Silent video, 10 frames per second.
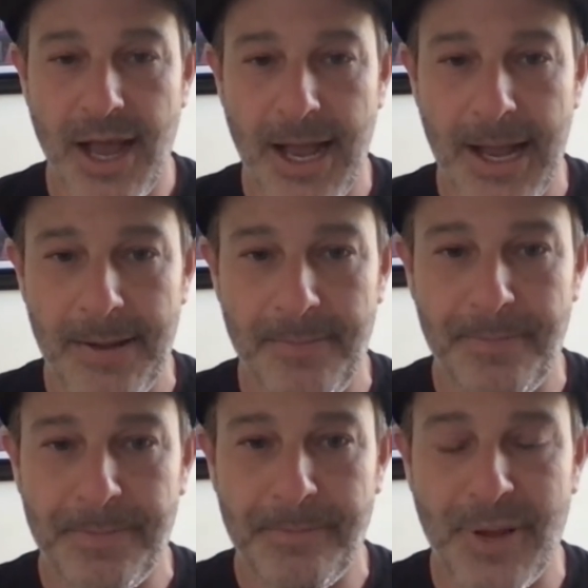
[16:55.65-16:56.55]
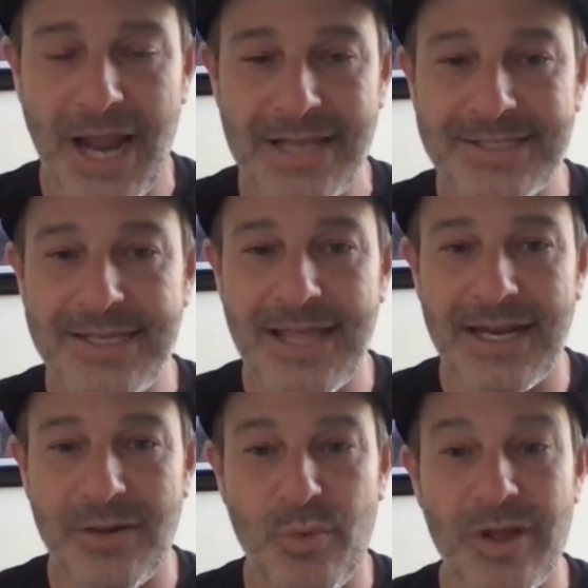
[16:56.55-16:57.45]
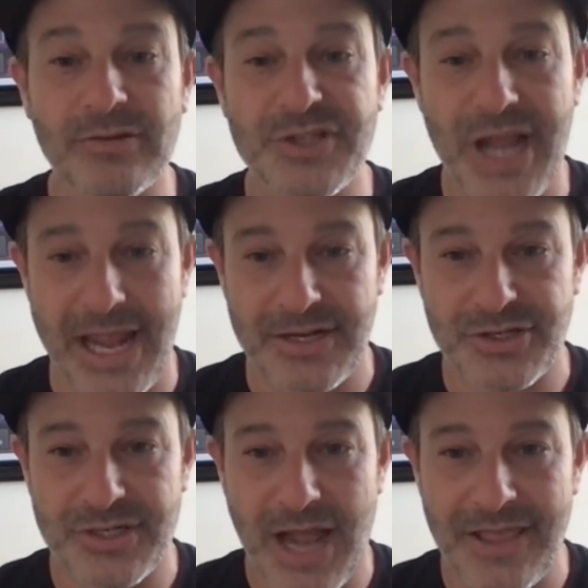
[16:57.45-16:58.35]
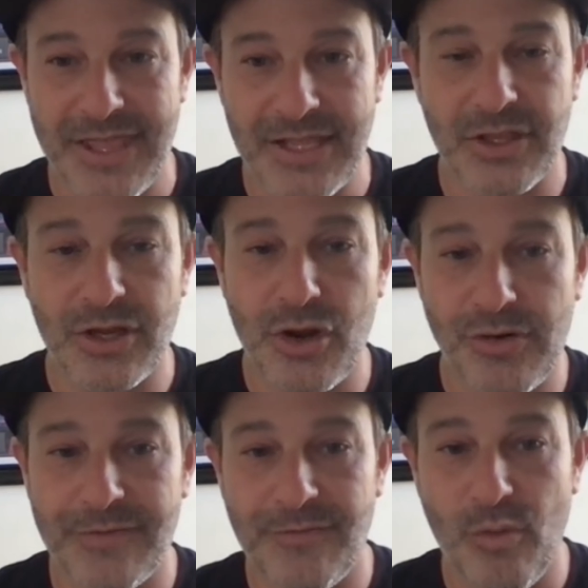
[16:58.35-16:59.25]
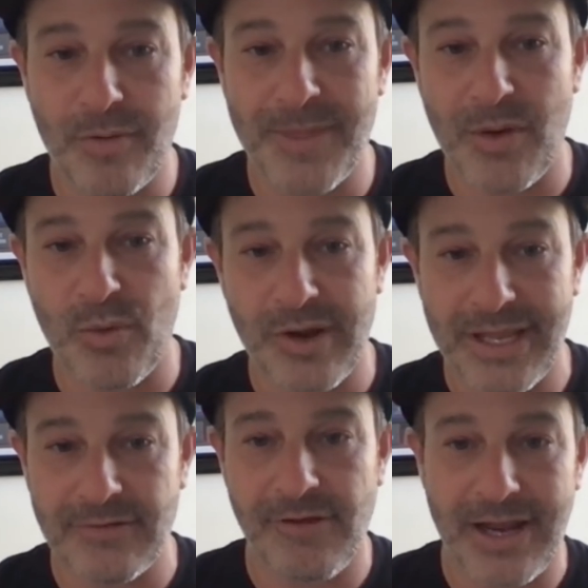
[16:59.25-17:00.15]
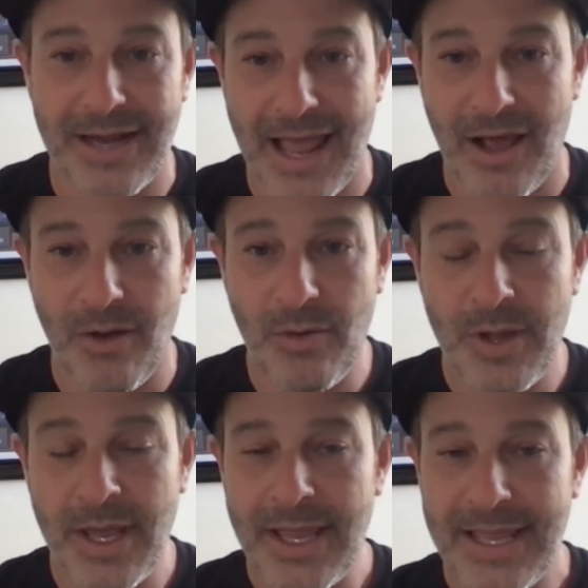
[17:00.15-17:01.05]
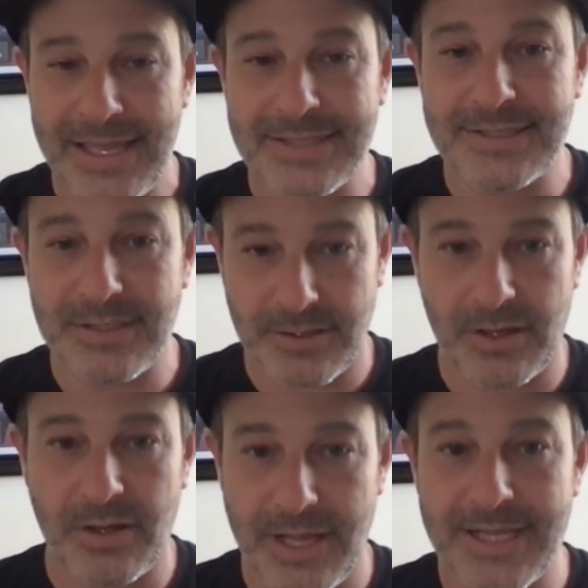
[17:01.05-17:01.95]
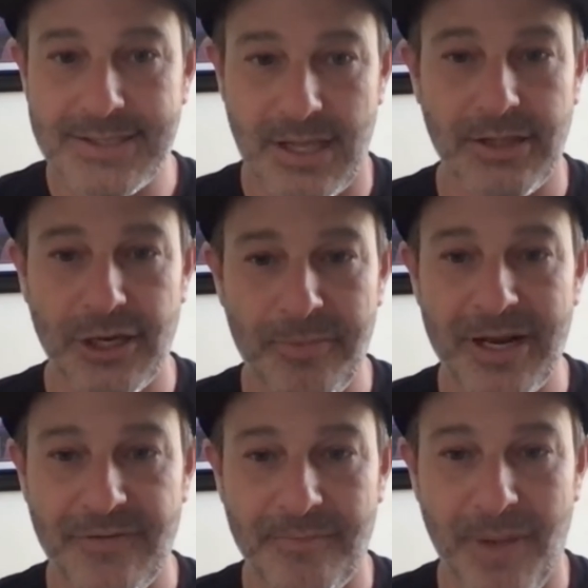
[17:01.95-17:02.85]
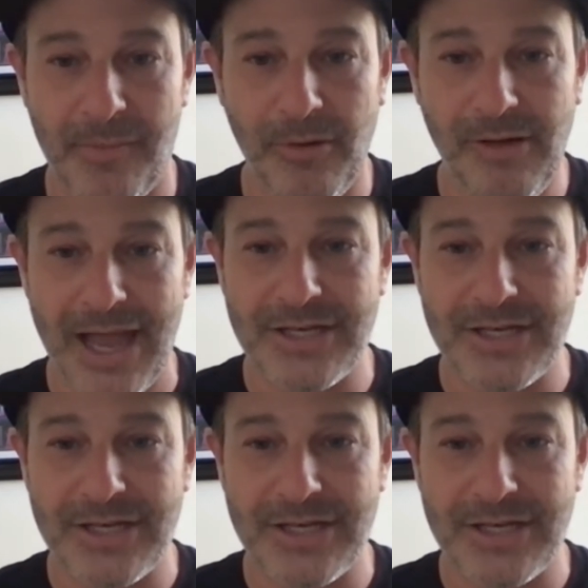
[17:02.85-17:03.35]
But I see that it will change. I think the current form that we're in right now is a little bit of a bubble.